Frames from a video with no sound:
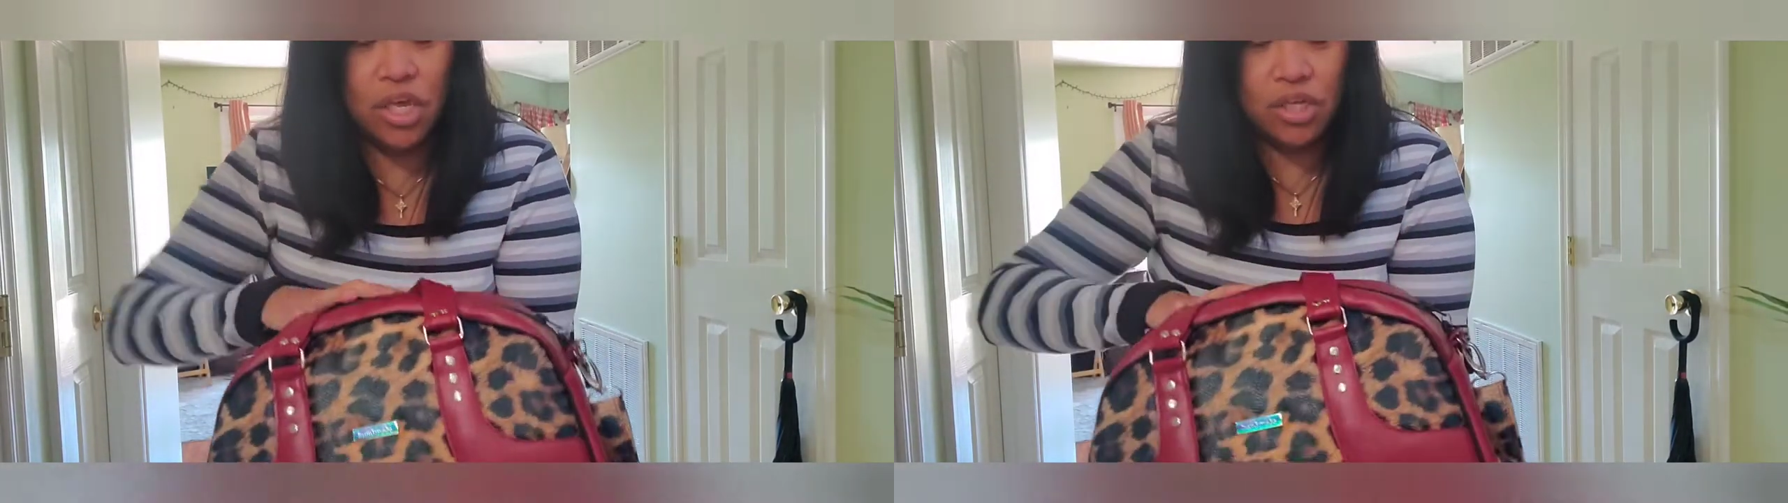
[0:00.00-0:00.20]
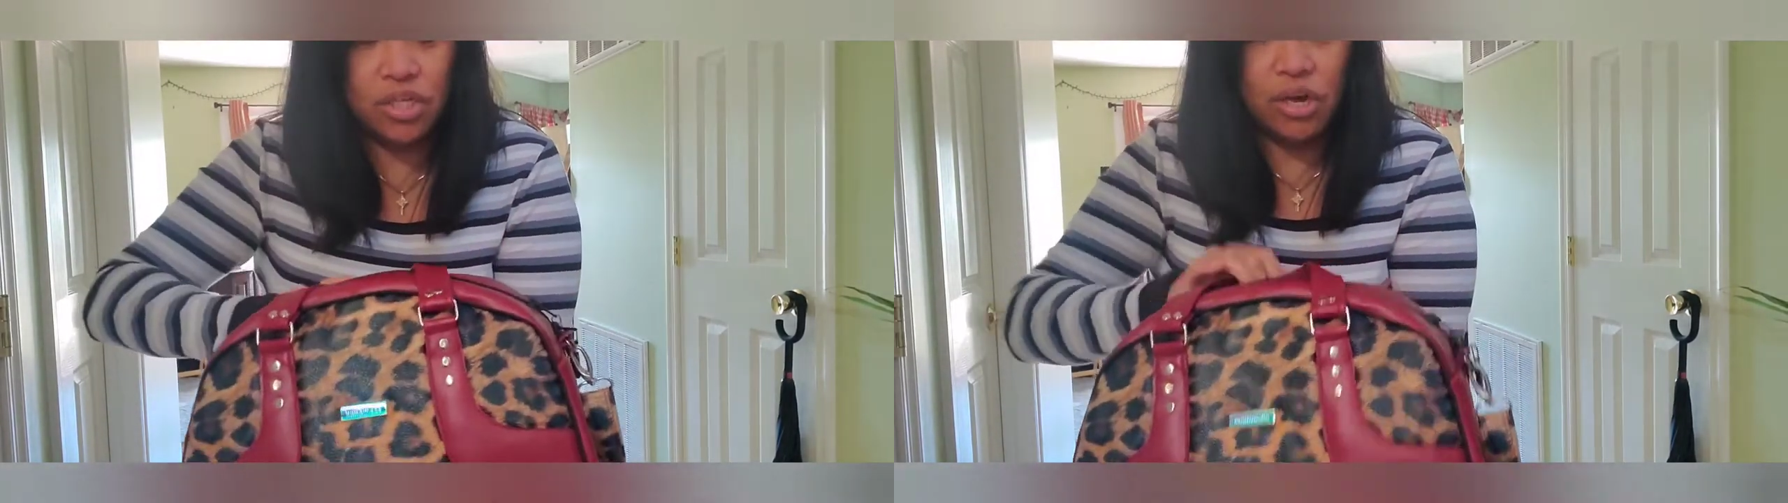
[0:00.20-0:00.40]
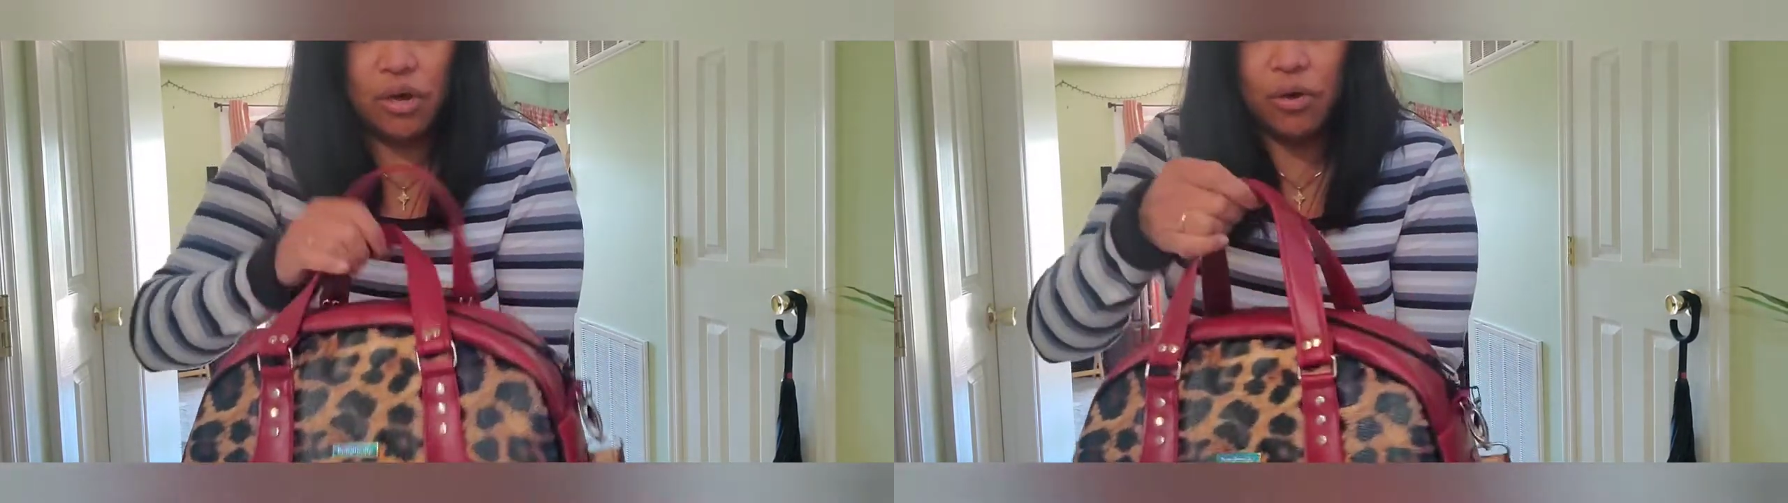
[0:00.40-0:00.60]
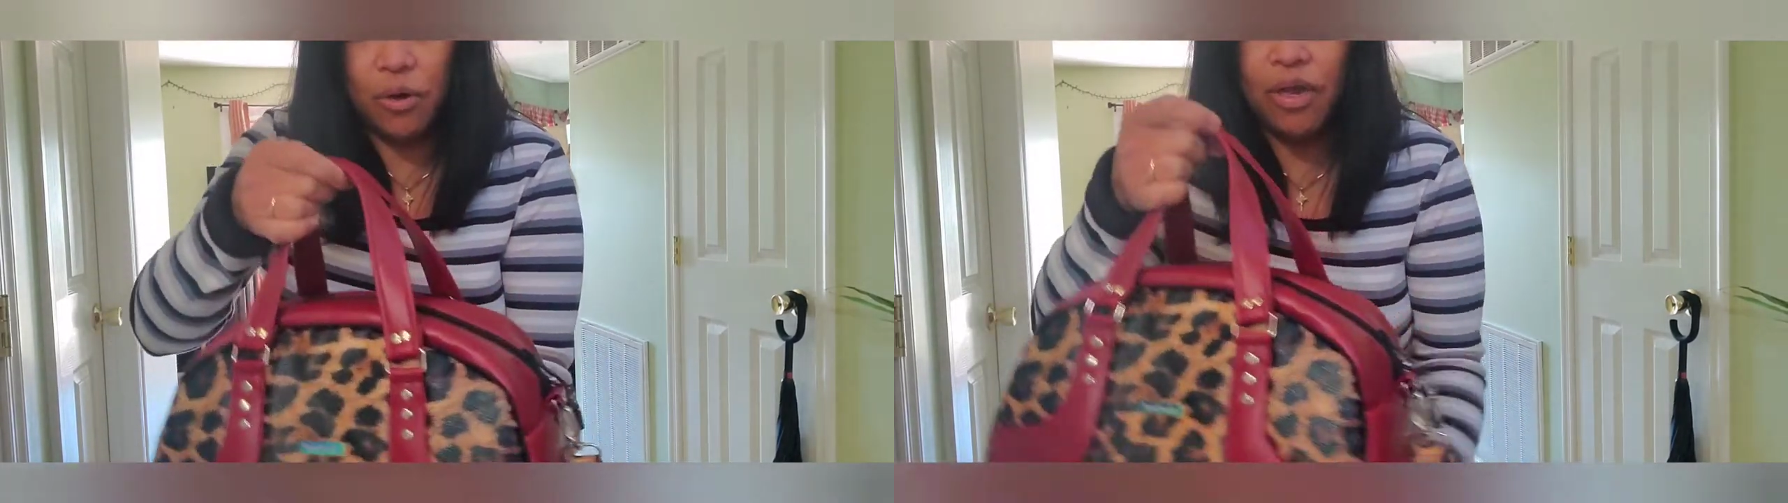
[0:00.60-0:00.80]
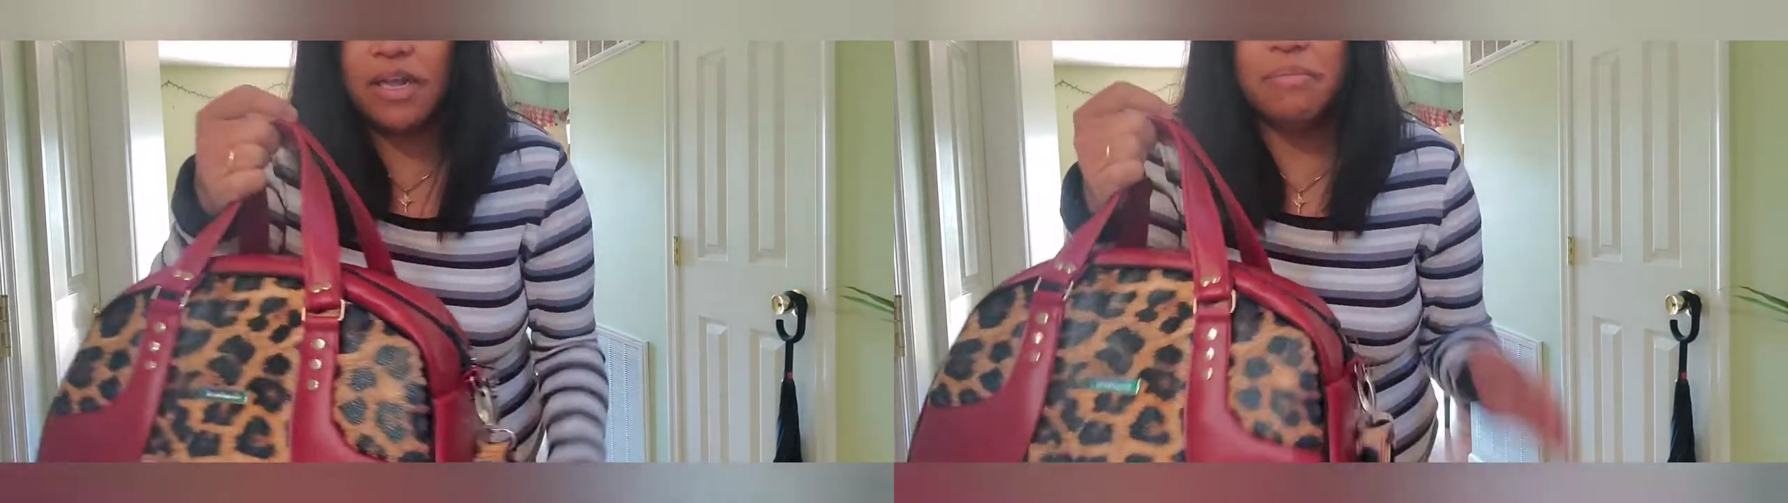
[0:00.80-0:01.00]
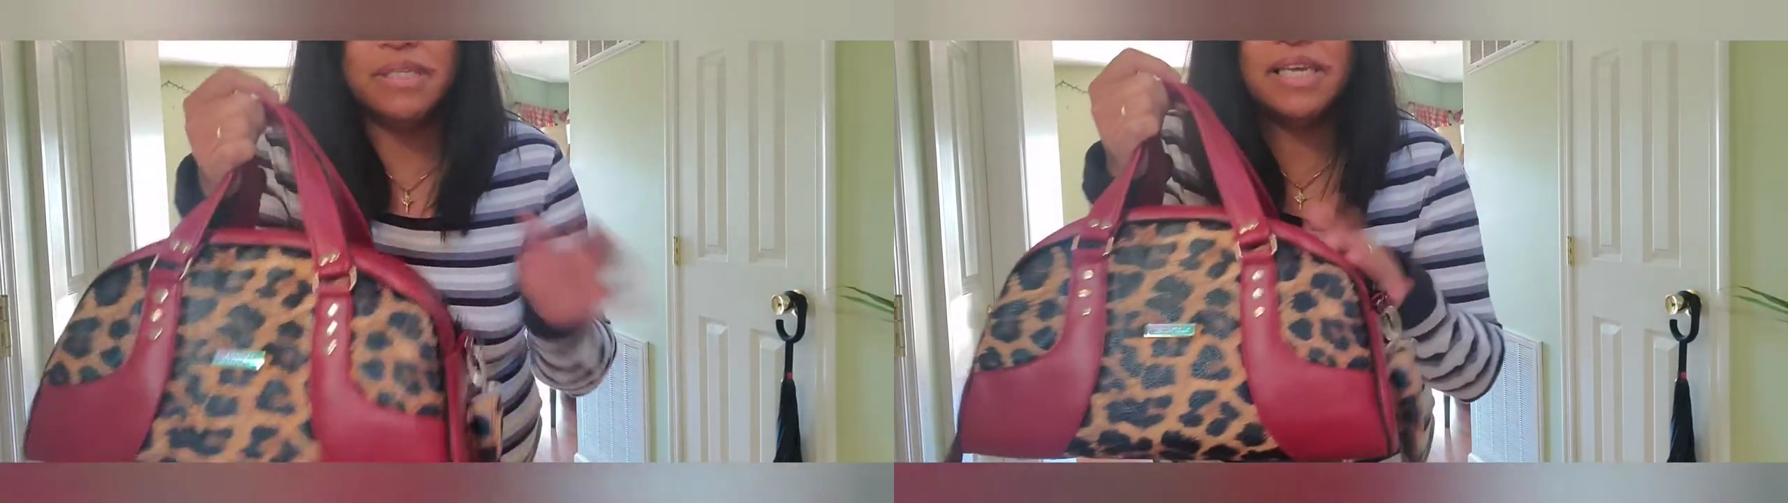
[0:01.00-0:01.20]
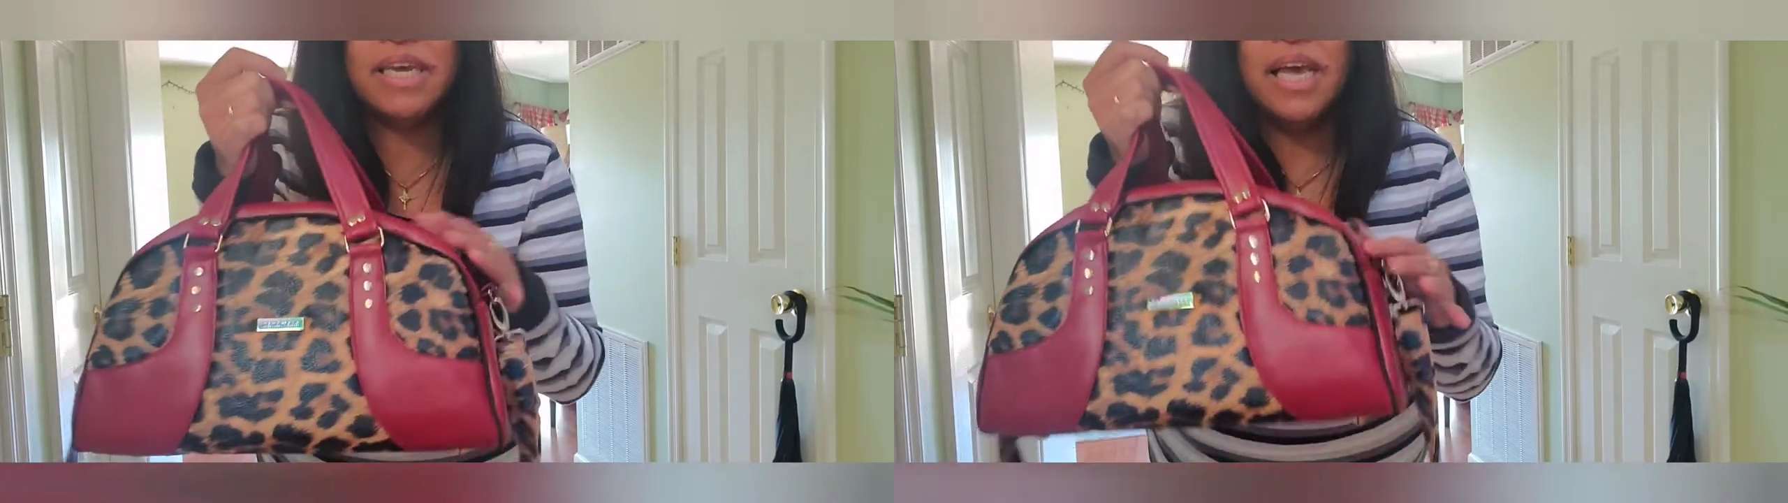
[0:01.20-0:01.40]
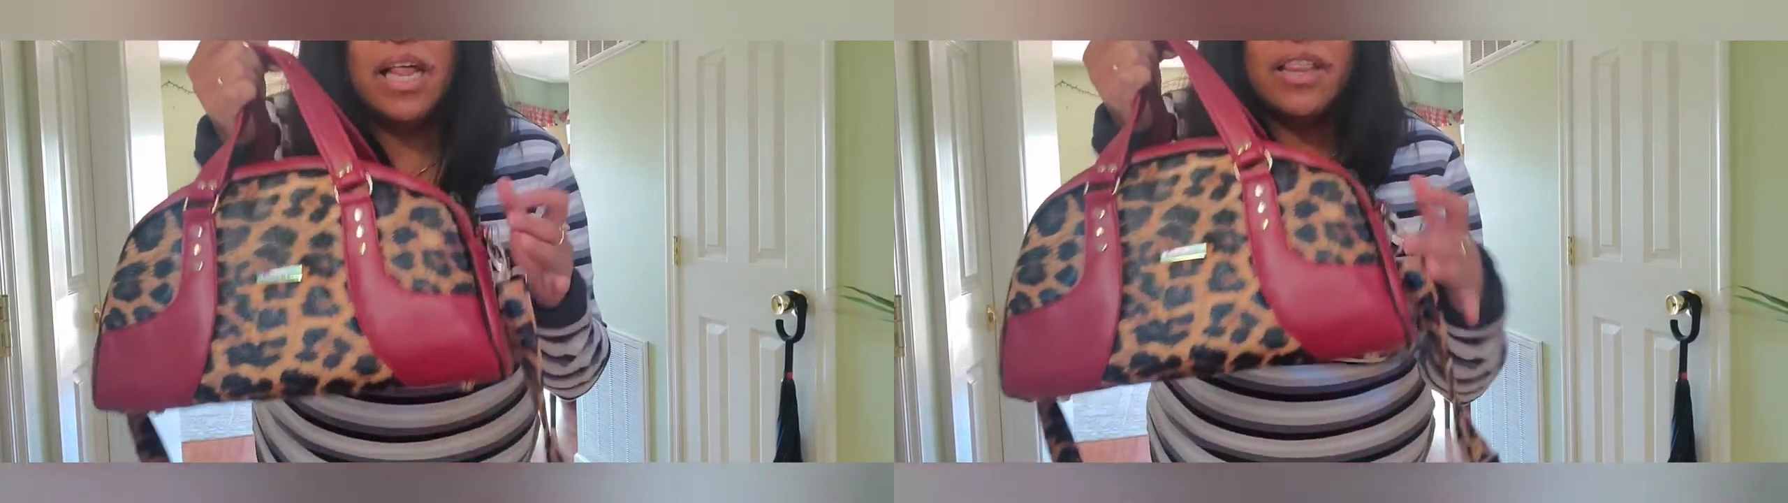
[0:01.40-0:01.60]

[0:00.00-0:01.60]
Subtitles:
So let me see,